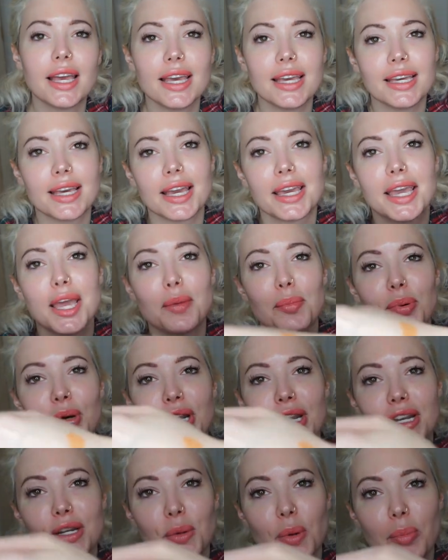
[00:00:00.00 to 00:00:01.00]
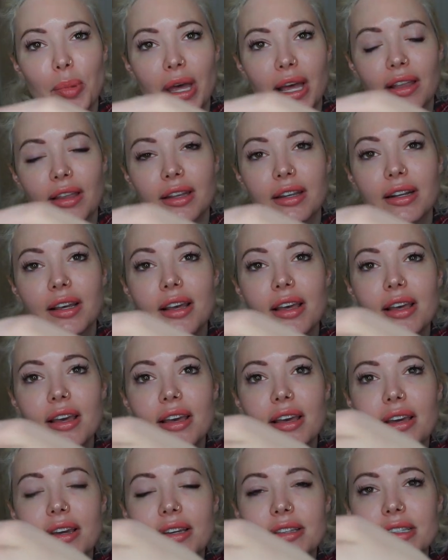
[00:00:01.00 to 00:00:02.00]
like I can't put it into a palette
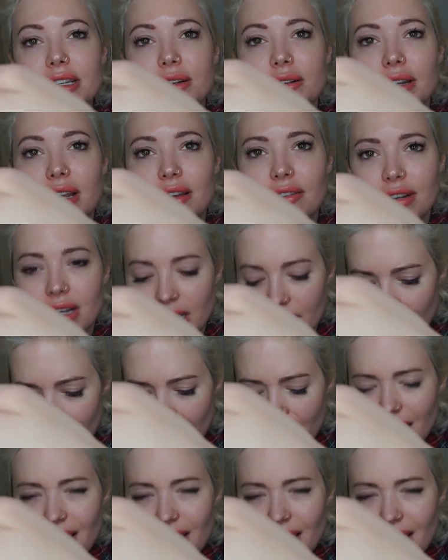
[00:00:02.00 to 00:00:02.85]
because I don't have any.